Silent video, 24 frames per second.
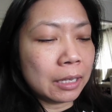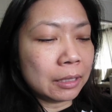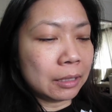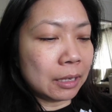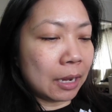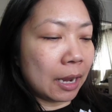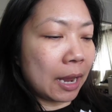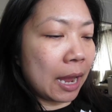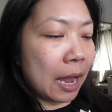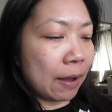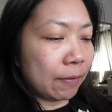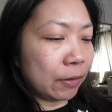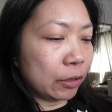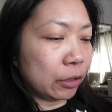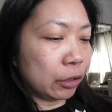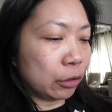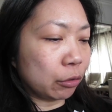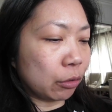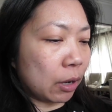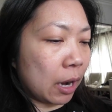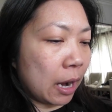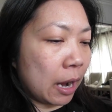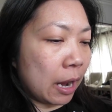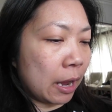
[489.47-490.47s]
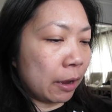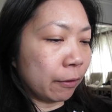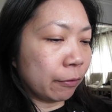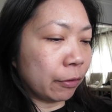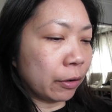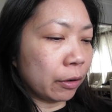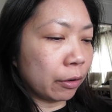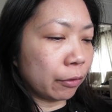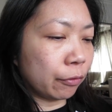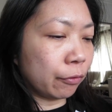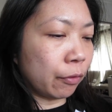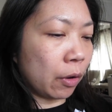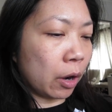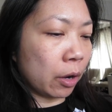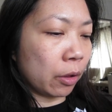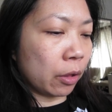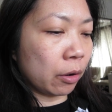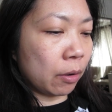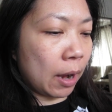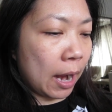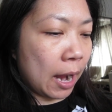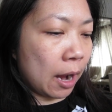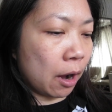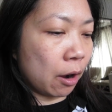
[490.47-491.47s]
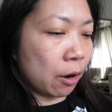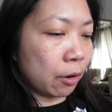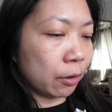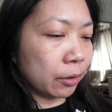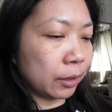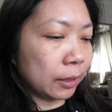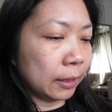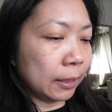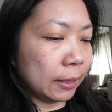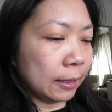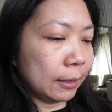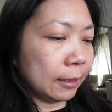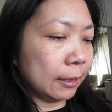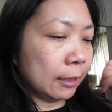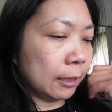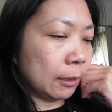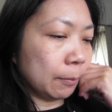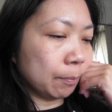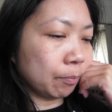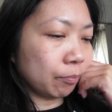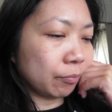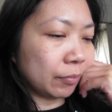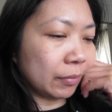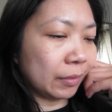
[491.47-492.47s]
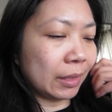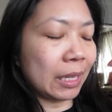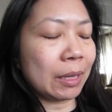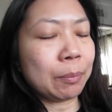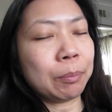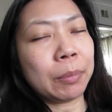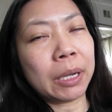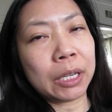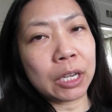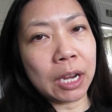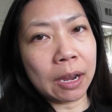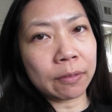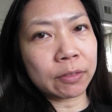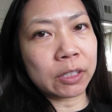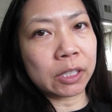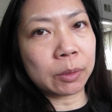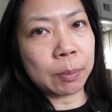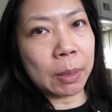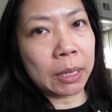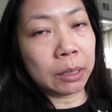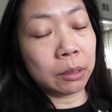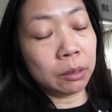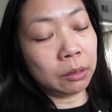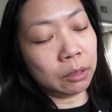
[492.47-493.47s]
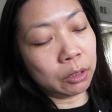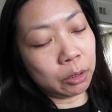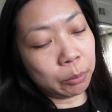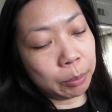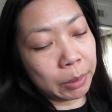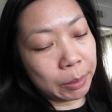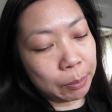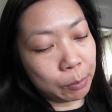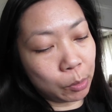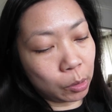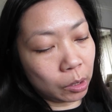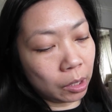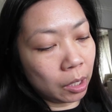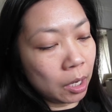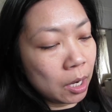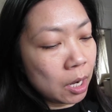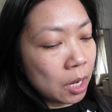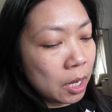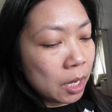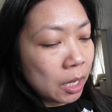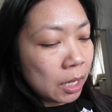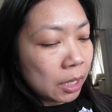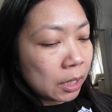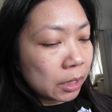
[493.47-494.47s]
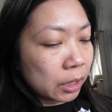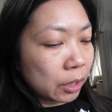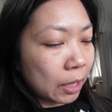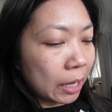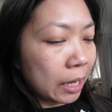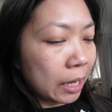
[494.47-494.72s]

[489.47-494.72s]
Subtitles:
not having to drive farther out, but you have to spend a little bit more. So